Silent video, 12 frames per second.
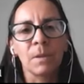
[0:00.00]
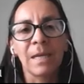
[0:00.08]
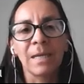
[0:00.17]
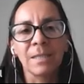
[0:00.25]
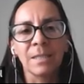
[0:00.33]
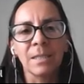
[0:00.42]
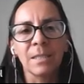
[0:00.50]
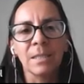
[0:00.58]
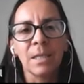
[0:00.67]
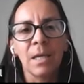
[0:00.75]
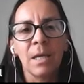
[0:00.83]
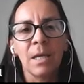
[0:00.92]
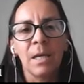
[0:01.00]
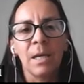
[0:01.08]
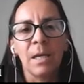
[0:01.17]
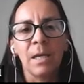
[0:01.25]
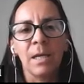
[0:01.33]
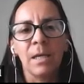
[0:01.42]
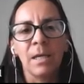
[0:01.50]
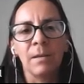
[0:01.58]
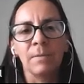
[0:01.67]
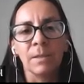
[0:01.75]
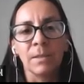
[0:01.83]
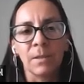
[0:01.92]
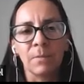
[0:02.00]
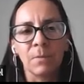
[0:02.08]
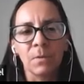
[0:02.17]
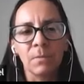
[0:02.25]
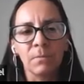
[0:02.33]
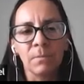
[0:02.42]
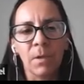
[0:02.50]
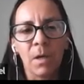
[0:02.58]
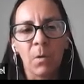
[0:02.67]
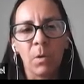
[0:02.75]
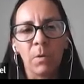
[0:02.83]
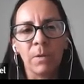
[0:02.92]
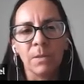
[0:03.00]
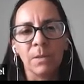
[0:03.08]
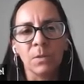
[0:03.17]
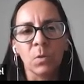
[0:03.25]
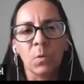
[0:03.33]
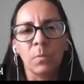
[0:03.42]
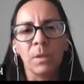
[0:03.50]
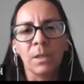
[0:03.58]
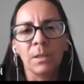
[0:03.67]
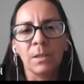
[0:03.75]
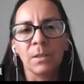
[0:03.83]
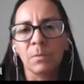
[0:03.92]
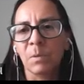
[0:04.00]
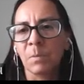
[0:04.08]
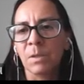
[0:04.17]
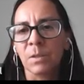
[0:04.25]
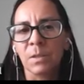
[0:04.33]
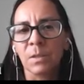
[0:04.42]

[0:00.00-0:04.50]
cases description. However, the topic is pretty much